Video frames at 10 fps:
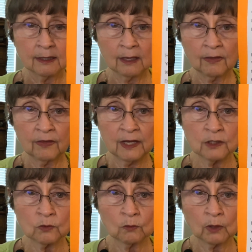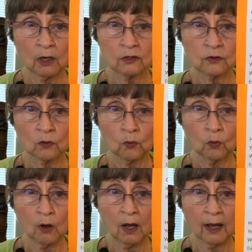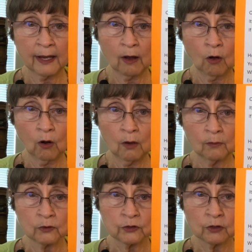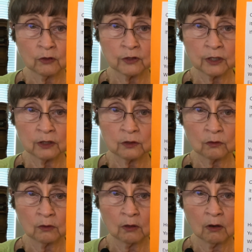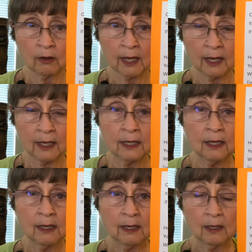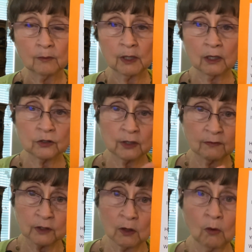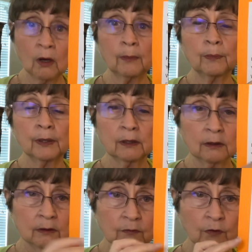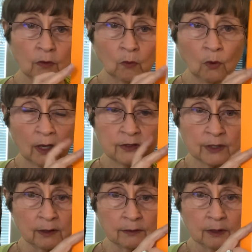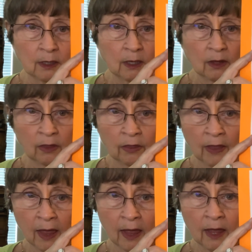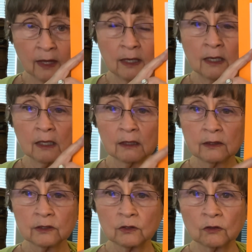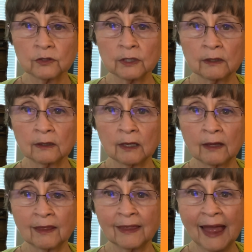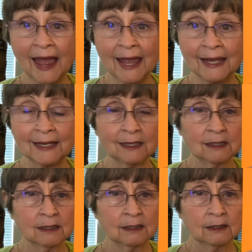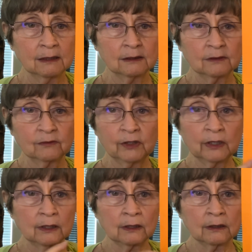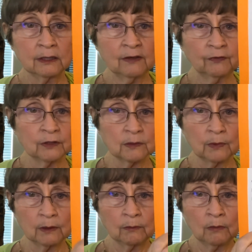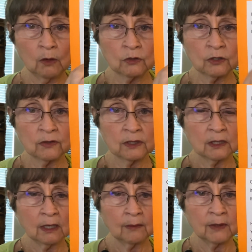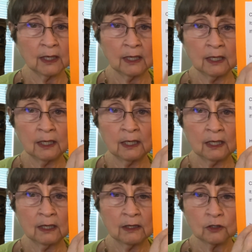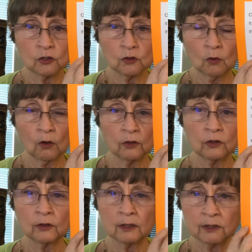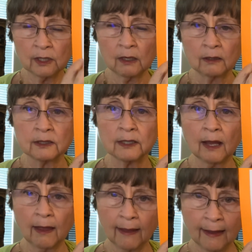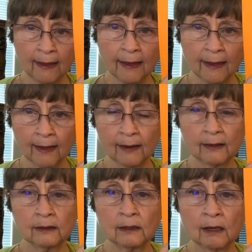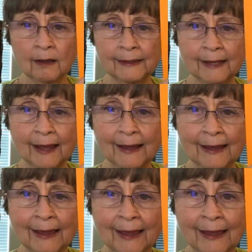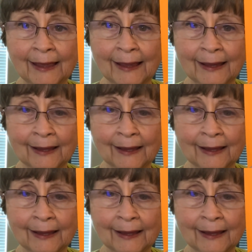Now this one, because of the Y, almost turns it into a long A, because you have to go up for the Y sound. They starts sounding like they. Very little difference, but most of the time the E that's short, you can tell it's E, not A.